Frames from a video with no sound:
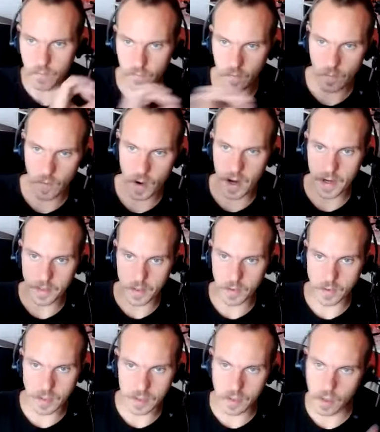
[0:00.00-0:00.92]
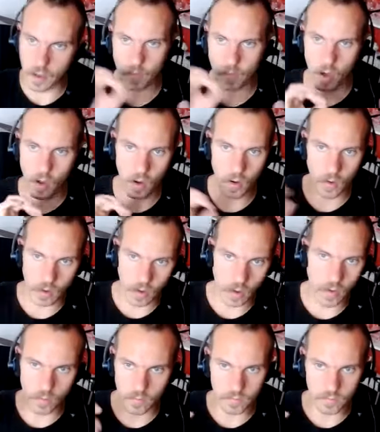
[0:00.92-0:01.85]
rewind, go slow-mo,
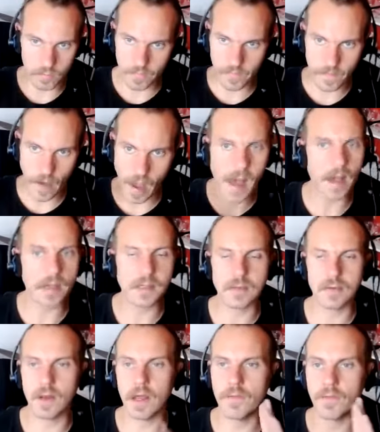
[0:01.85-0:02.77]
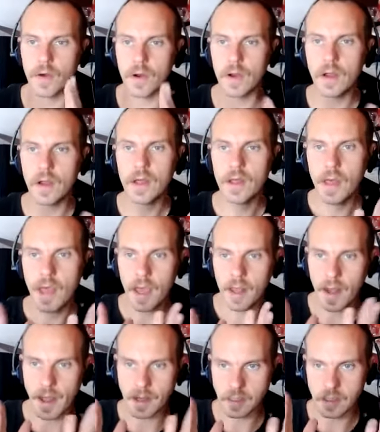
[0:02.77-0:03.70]
go fast, whatever,
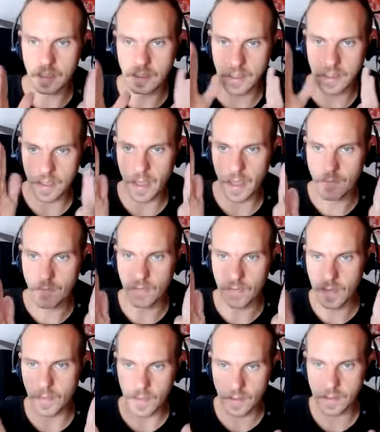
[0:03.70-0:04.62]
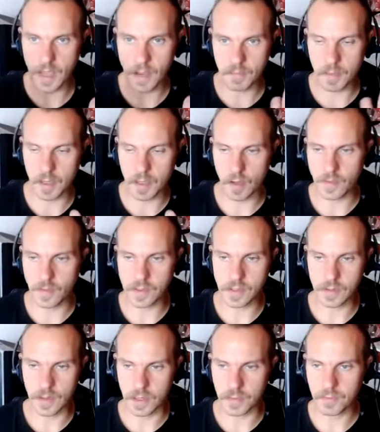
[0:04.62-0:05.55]
and actually see everything that's happening on the
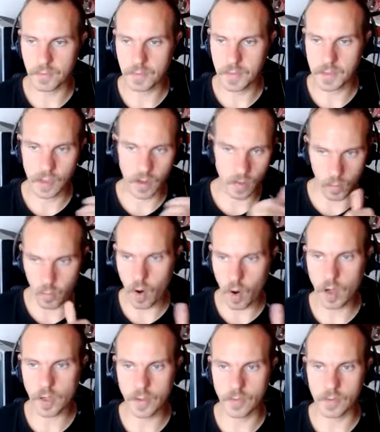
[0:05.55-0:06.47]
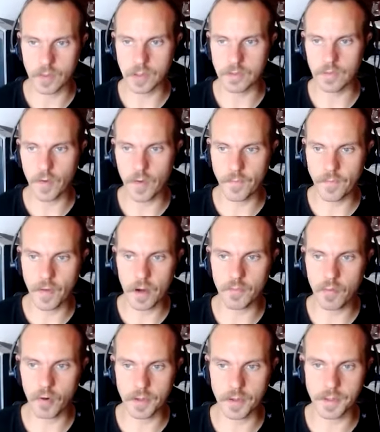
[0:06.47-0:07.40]
screen. So walkthroughs, very
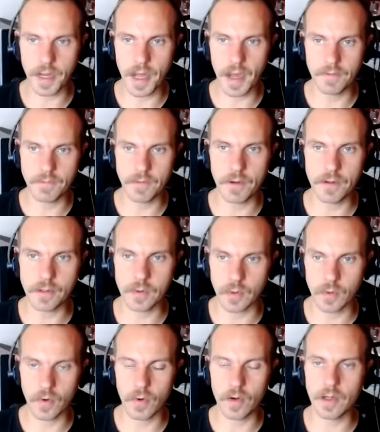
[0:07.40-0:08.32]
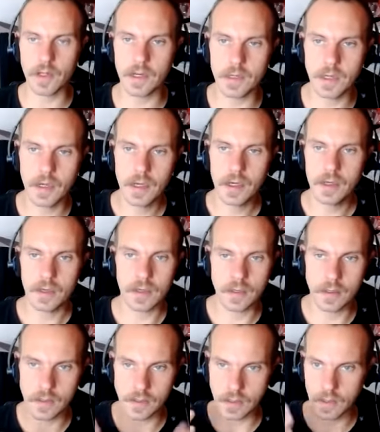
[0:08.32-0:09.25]
important to have those recorded. You
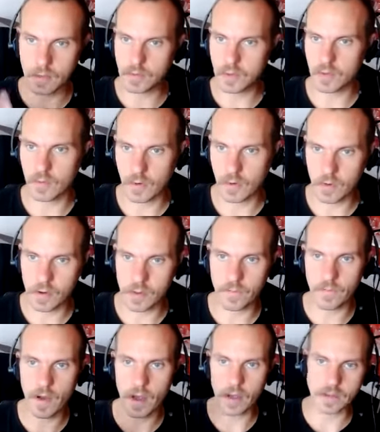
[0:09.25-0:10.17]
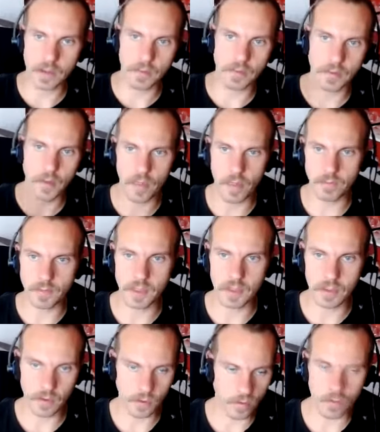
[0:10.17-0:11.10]
can use Zoom to record the files, upload them
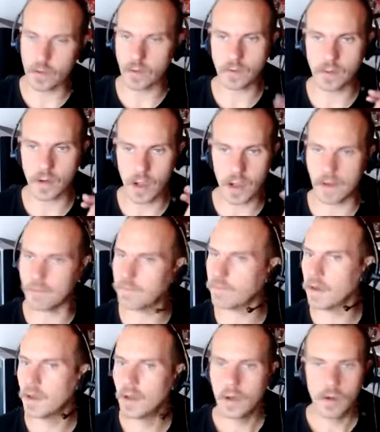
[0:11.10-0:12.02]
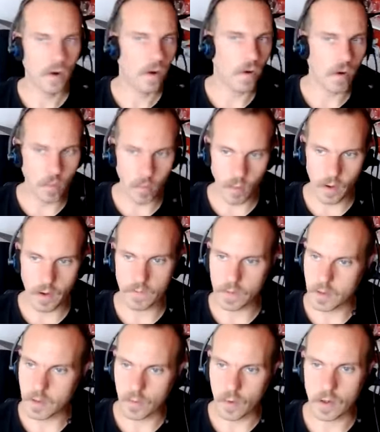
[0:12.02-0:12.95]
to your Google Drive or
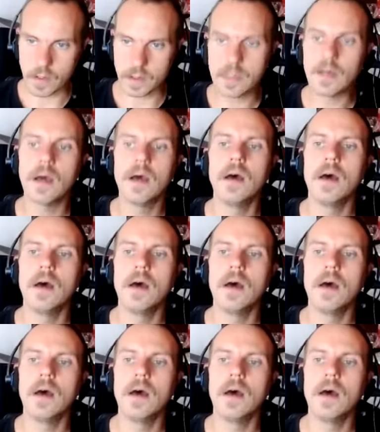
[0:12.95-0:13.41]
whatever you want.